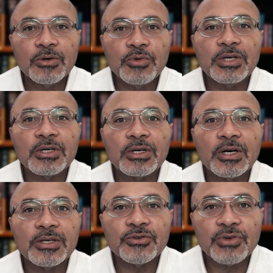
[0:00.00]
we can
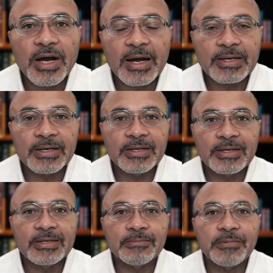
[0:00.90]
contract
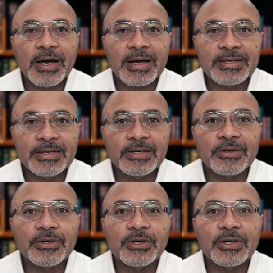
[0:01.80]
these
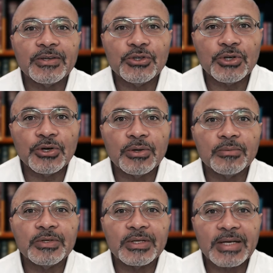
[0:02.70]
bacteria and
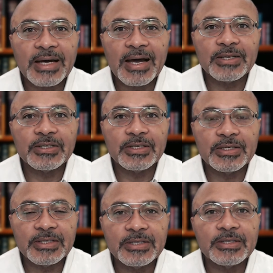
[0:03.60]
germs and catch
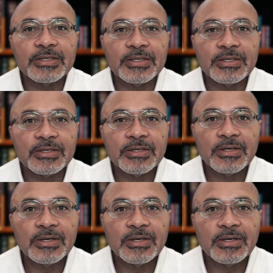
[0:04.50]
these illnesses.